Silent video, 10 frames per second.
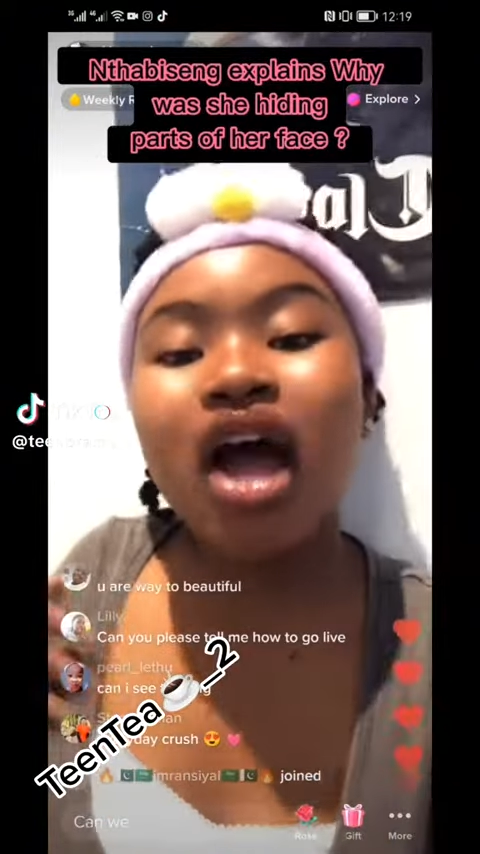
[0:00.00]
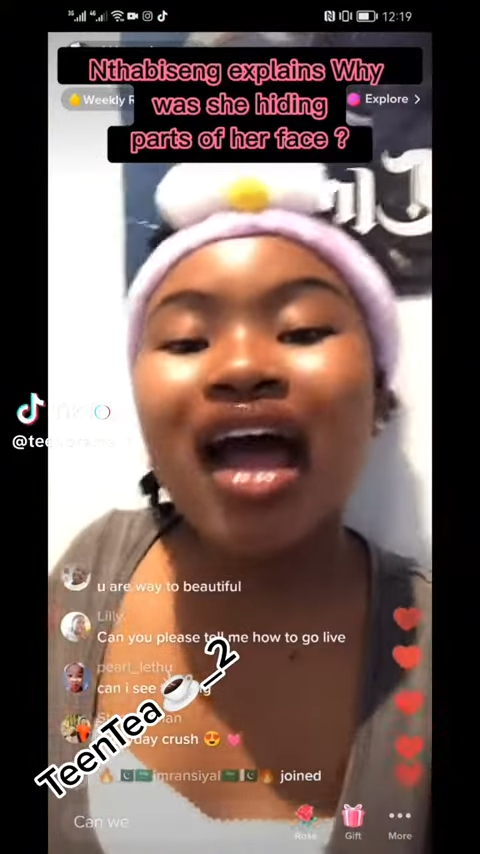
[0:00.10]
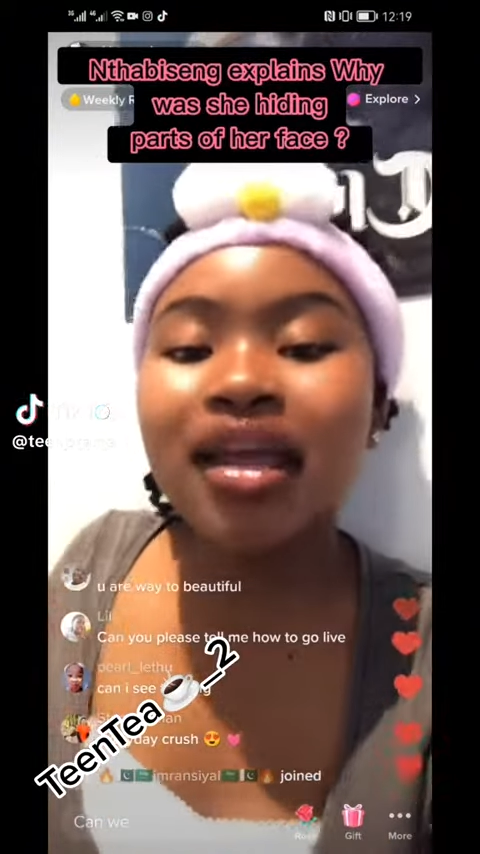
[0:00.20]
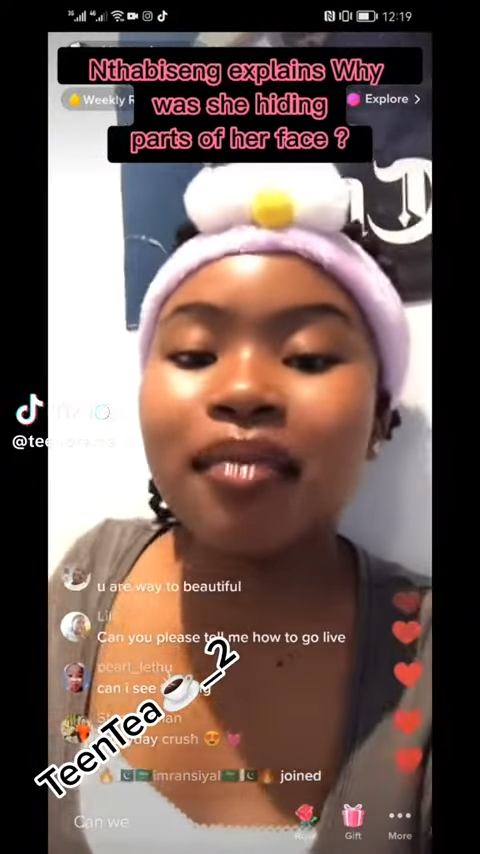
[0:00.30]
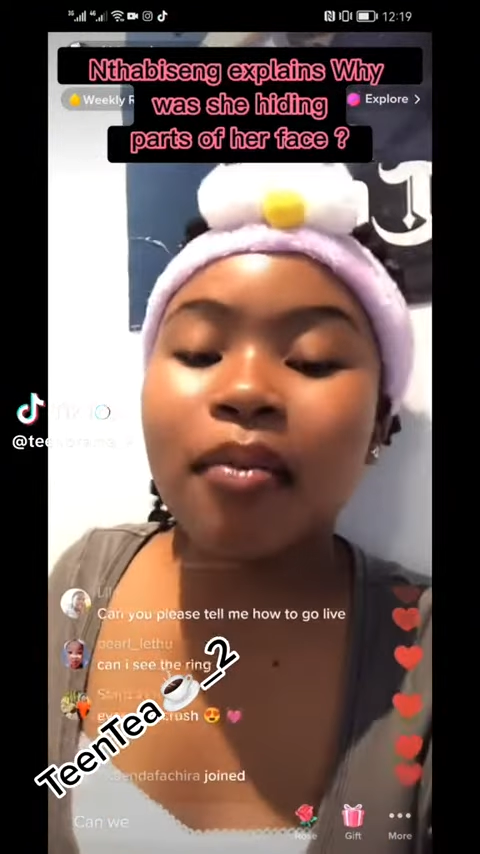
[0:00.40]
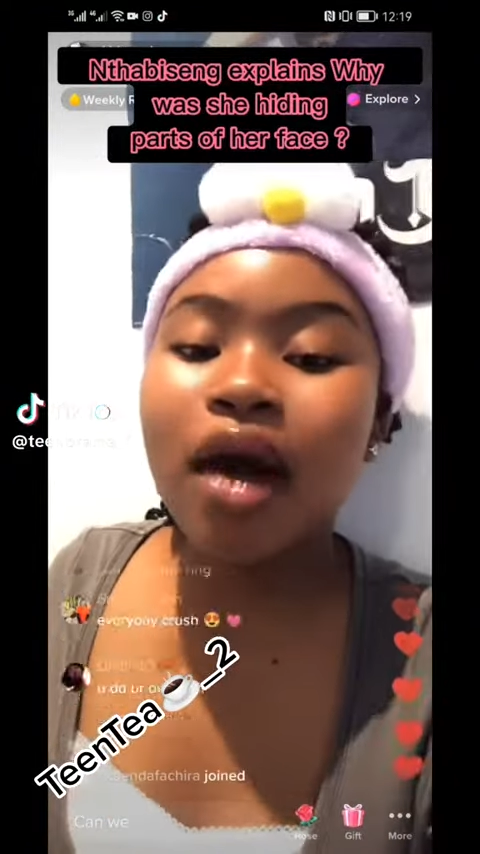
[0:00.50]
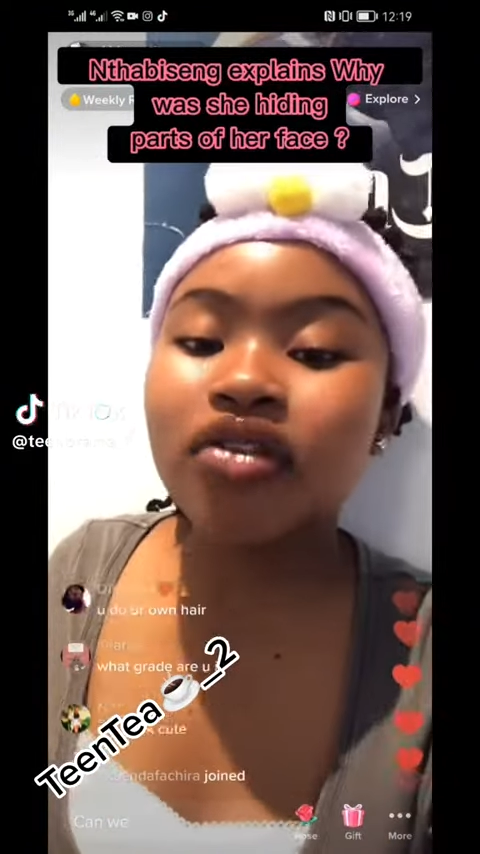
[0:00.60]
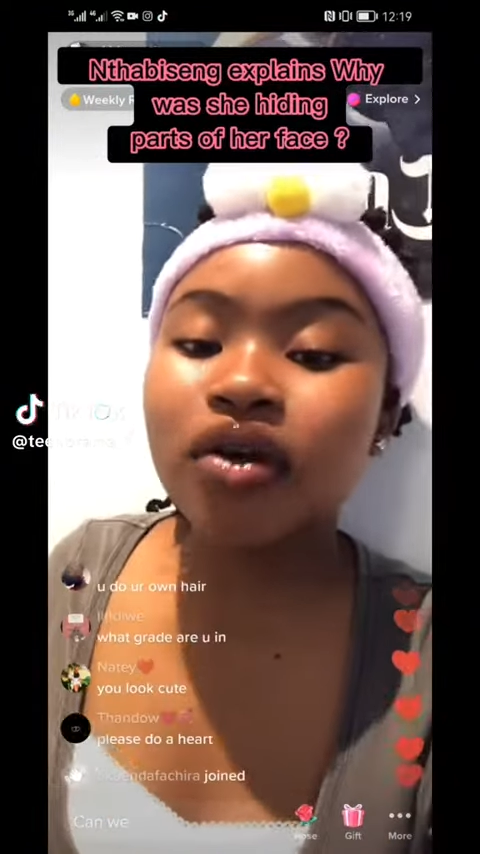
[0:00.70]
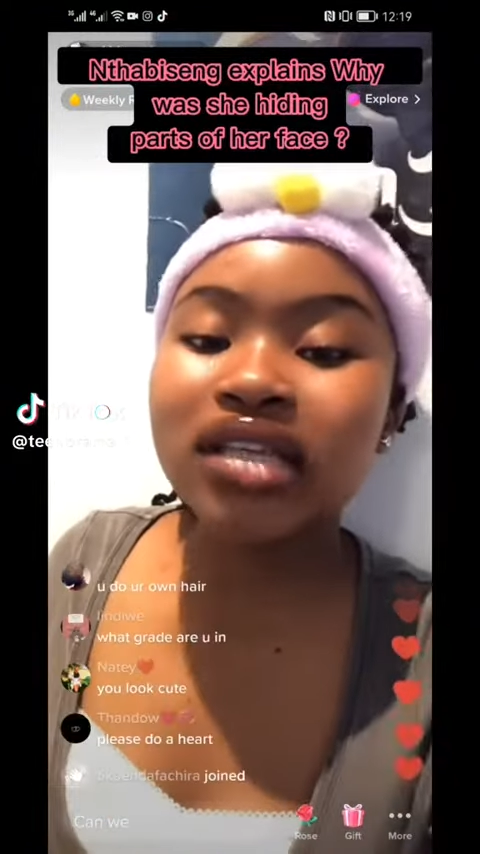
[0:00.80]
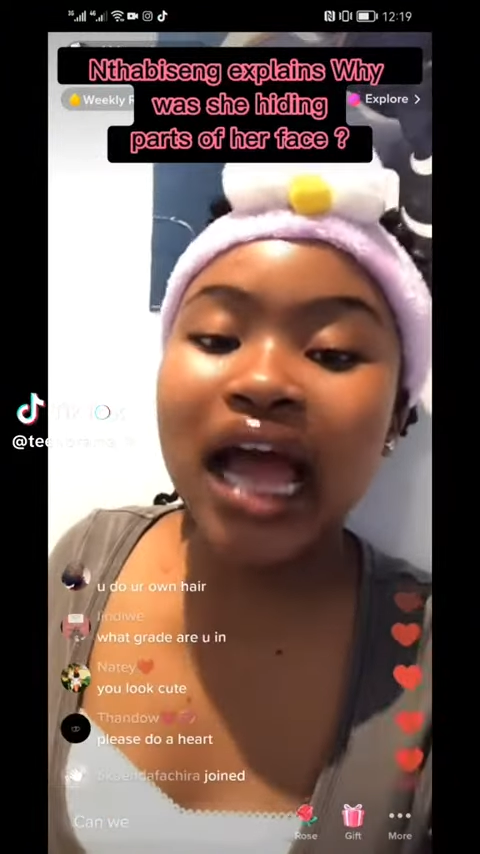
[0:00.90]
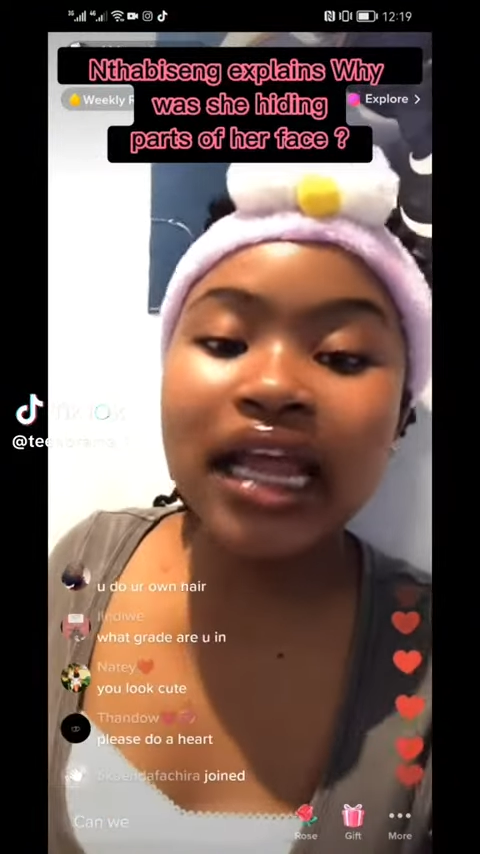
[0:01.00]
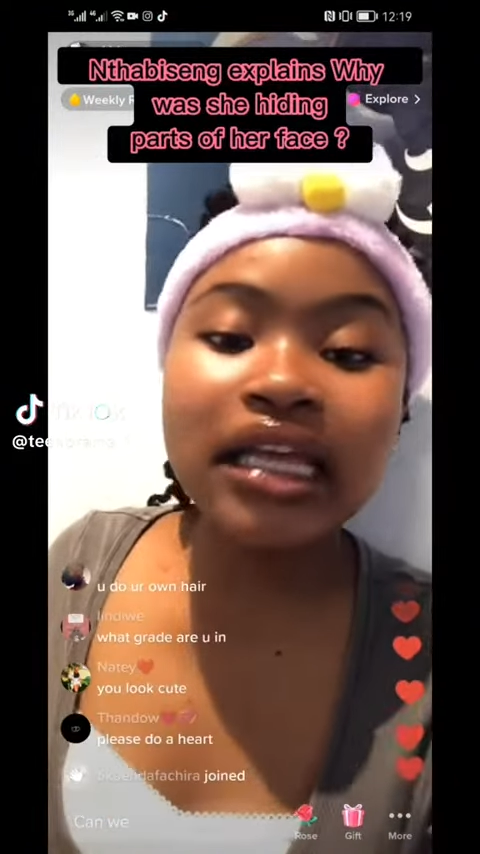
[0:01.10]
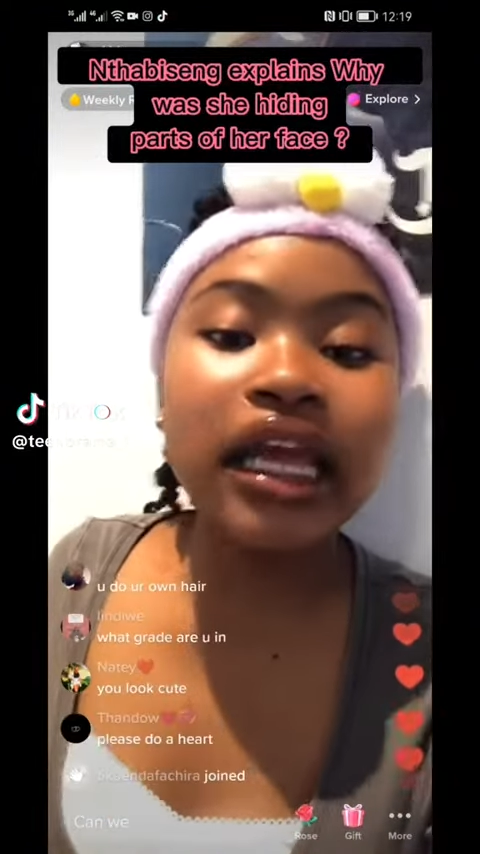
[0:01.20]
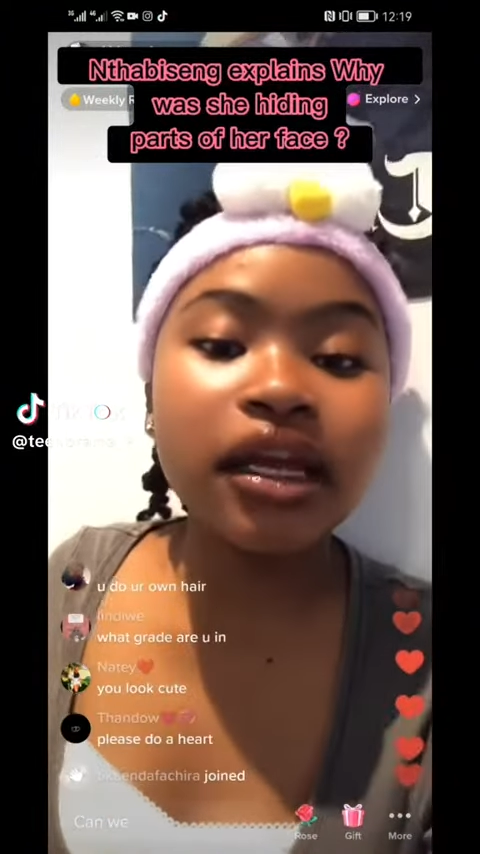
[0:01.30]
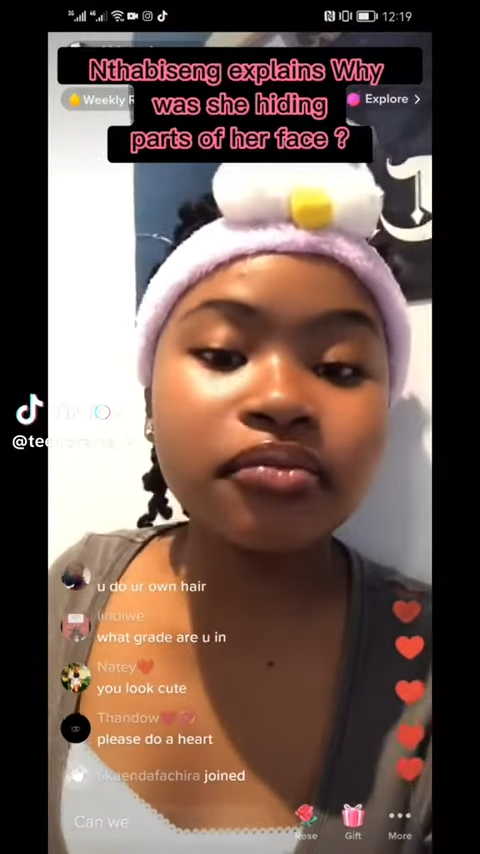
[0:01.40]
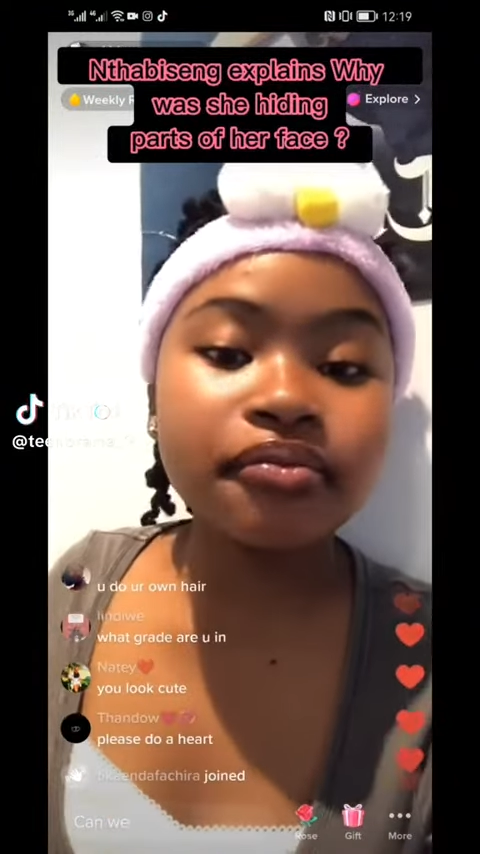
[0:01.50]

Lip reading: I was not hiding my mouth. I was hiding